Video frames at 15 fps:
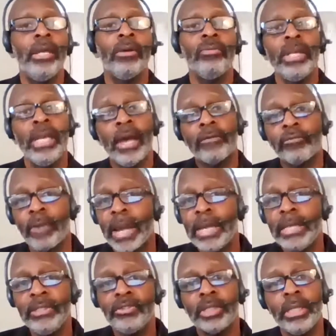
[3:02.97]
We have
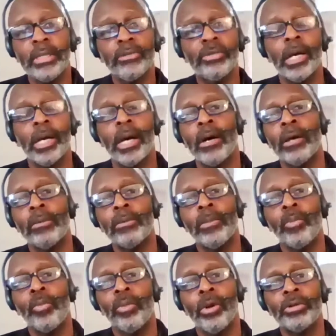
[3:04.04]
writing skills
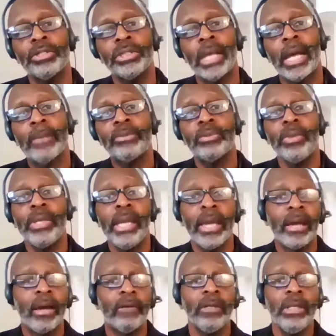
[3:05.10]
workshops. We
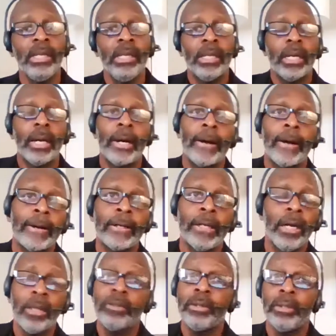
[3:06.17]
have
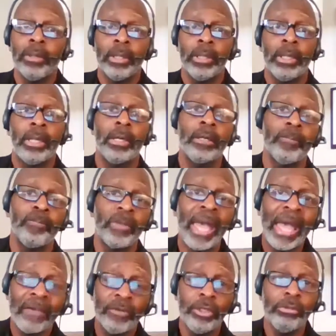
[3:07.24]
other
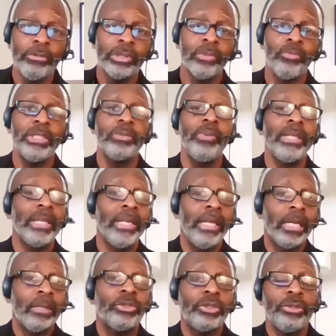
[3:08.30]
avenues in which we can
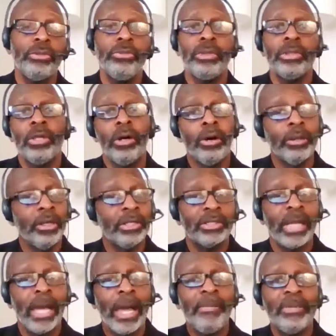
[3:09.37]
help students on their
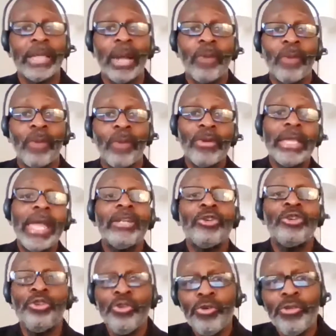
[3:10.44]
assignments. Now, we
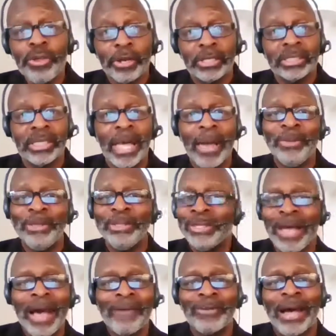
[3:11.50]
can't do their assignments.
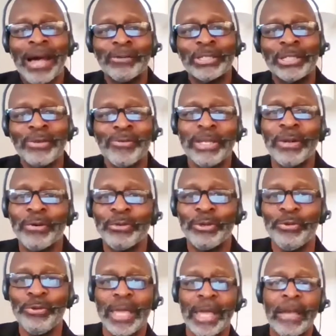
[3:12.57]
Obviously, we don't do
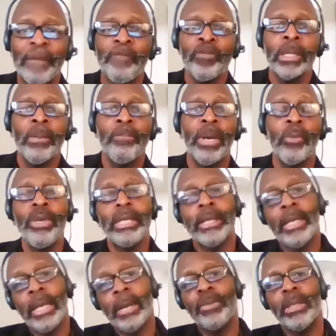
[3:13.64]
that, but we can
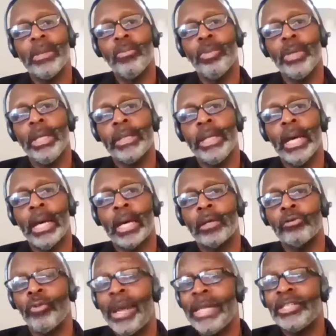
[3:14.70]
help them with
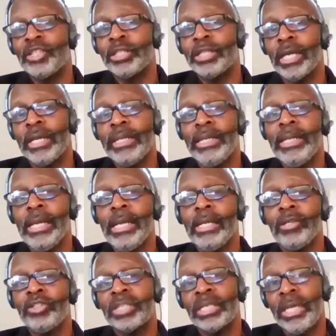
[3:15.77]
great study
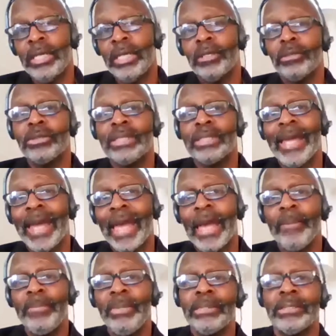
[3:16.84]
skills and
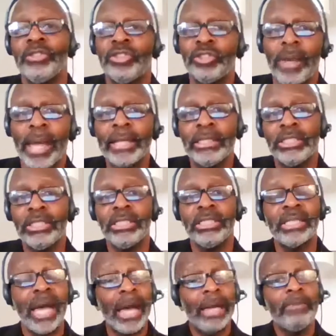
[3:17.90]
habits and strategies,
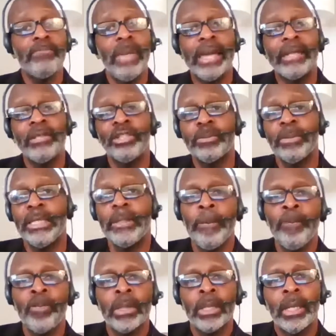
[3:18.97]
time management.
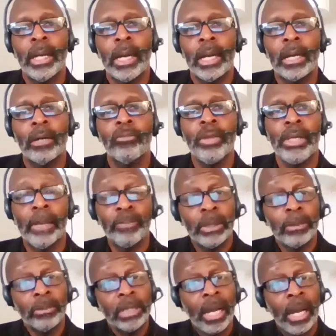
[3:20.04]
We help
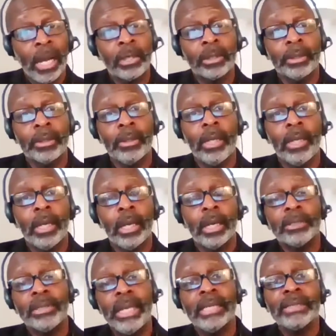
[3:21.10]
them conquer
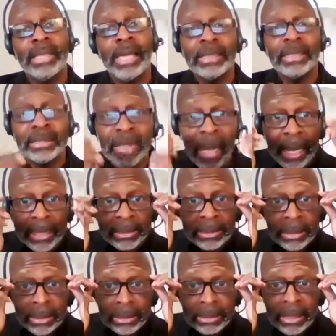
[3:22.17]
test
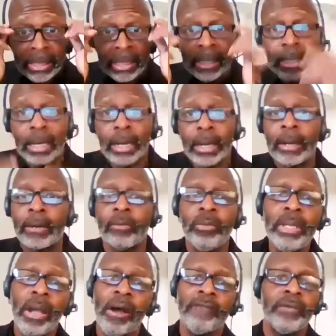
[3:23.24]
anxieties.
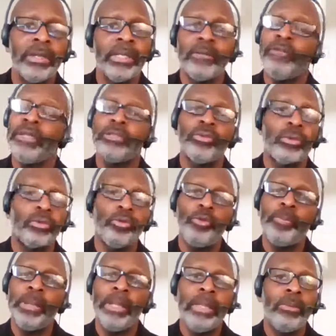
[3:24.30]
We offer individual
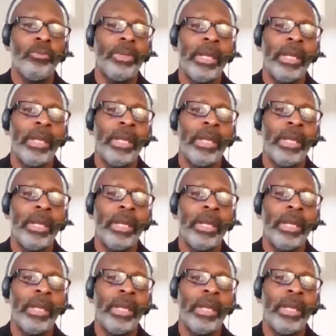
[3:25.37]
grouping.